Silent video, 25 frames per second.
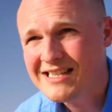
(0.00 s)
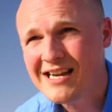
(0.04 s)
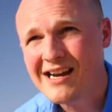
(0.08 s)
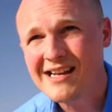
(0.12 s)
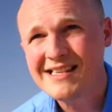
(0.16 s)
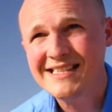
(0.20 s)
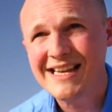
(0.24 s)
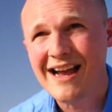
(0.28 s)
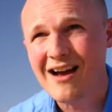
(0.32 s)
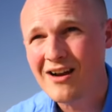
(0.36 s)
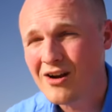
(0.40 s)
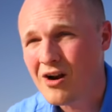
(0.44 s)

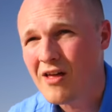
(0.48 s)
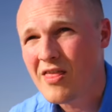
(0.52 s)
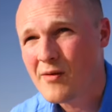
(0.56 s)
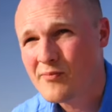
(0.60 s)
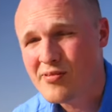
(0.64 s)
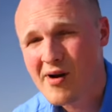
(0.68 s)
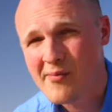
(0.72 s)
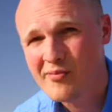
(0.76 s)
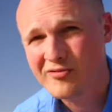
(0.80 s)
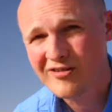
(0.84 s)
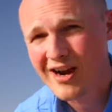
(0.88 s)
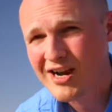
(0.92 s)
Turns out a lot of the
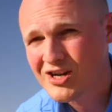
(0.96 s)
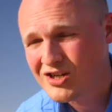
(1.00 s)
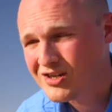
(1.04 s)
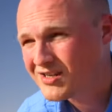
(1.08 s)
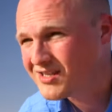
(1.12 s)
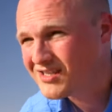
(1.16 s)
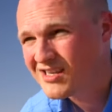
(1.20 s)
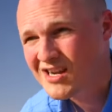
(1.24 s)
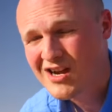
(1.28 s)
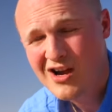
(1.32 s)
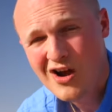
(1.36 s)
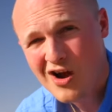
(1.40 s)

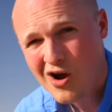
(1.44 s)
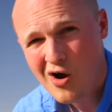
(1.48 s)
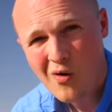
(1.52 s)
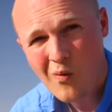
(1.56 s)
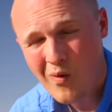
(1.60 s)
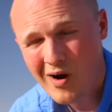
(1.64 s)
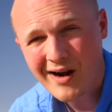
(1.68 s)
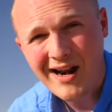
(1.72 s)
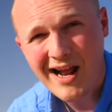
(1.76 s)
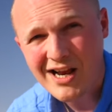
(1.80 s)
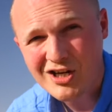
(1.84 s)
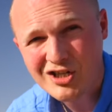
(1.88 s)
preparations
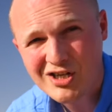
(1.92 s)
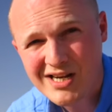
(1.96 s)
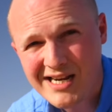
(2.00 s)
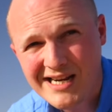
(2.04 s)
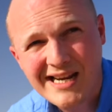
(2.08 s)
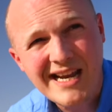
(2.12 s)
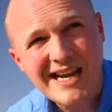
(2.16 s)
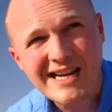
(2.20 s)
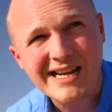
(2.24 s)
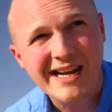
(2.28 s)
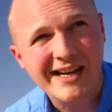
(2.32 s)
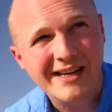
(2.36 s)
weren't
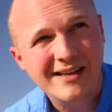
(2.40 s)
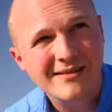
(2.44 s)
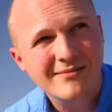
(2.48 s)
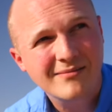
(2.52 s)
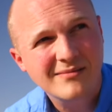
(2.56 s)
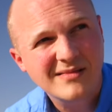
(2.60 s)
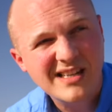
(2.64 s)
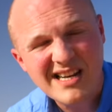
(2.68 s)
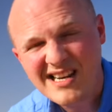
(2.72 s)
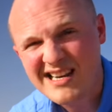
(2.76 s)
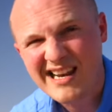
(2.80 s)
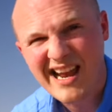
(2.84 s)
actually needed.
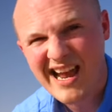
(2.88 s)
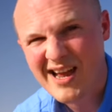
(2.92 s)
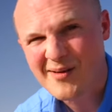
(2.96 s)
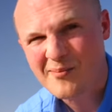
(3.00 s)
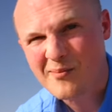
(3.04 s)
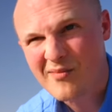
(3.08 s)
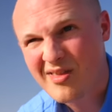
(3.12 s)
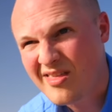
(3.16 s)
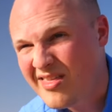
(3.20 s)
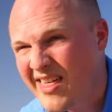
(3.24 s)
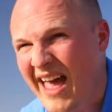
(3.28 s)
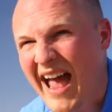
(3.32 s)
Didn't get
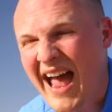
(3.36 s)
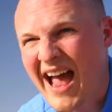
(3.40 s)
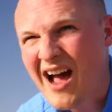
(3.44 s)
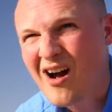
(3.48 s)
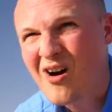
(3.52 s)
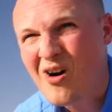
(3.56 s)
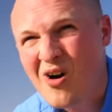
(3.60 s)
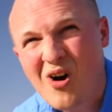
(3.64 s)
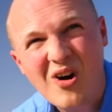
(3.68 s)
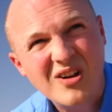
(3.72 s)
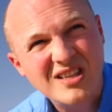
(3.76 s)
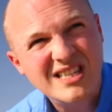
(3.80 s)
that
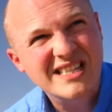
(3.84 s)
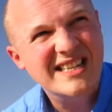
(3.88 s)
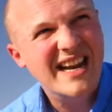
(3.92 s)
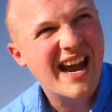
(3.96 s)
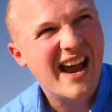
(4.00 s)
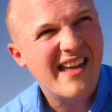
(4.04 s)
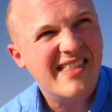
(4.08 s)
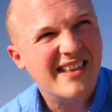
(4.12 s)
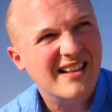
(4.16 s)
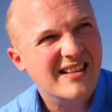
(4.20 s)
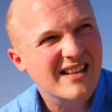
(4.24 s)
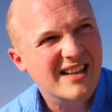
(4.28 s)
hot
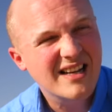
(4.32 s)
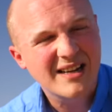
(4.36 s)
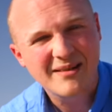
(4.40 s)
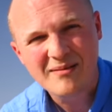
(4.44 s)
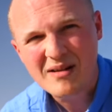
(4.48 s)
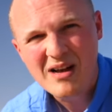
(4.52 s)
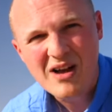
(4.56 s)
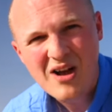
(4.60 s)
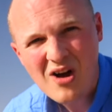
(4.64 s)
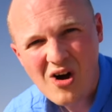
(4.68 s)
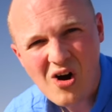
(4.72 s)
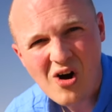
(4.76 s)
today. I think the
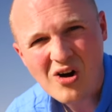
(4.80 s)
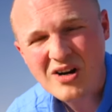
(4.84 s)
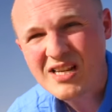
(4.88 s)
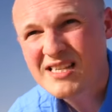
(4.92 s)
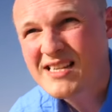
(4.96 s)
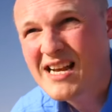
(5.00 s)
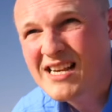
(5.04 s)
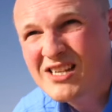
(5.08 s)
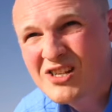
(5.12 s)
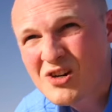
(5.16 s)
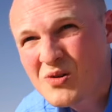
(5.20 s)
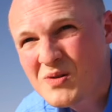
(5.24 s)

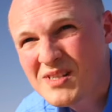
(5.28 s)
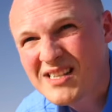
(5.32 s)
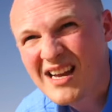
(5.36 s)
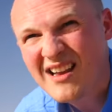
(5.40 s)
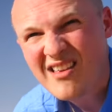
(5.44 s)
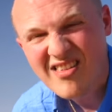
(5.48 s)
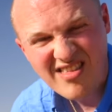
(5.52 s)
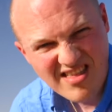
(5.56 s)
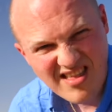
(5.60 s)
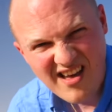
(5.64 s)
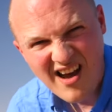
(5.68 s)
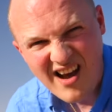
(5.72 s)
hottest I saw was
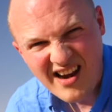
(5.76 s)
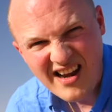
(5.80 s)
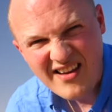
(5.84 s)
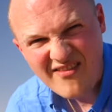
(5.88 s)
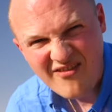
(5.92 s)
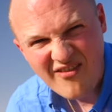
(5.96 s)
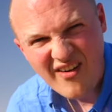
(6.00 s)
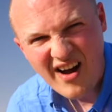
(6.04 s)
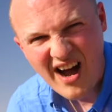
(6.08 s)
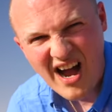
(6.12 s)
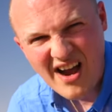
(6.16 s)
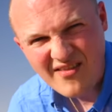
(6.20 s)
like
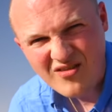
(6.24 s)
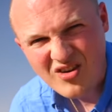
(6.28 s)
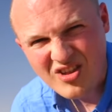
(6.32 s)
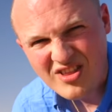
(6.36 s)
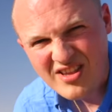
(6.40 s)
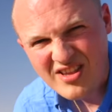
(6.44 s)
35 or